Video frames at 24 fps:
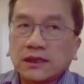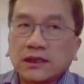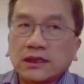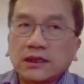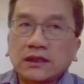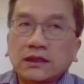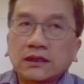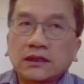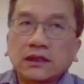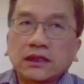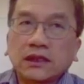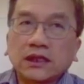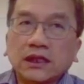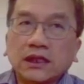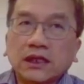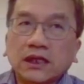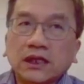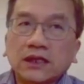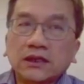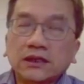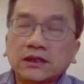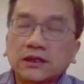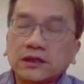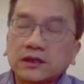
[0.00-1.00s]
I
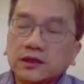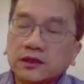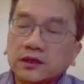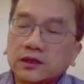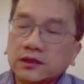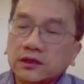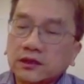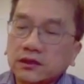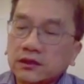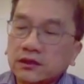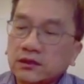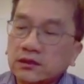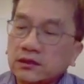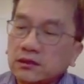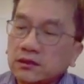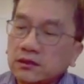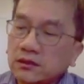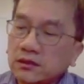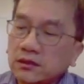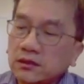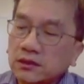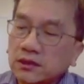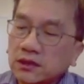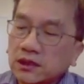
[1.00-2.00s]
got this
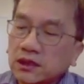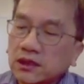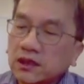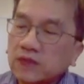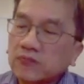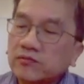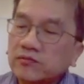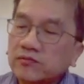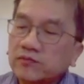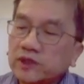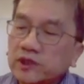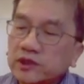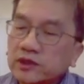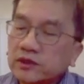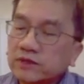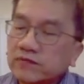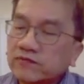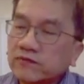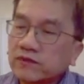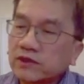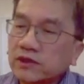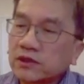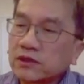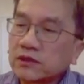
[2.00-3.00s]
government
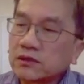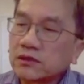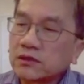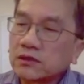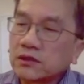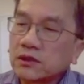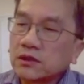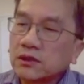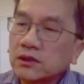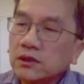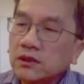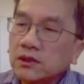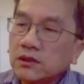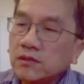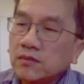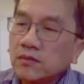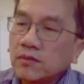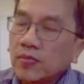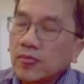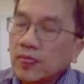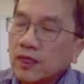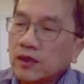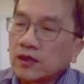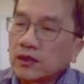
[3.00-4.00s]
from.
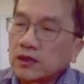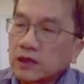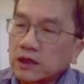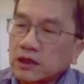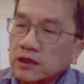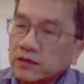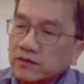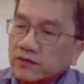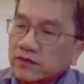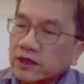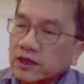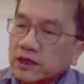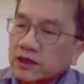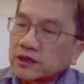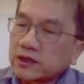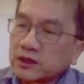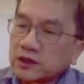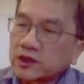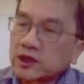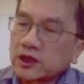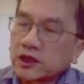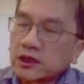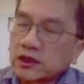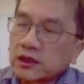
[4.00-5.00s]
I got
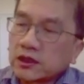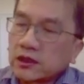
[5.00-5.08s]
this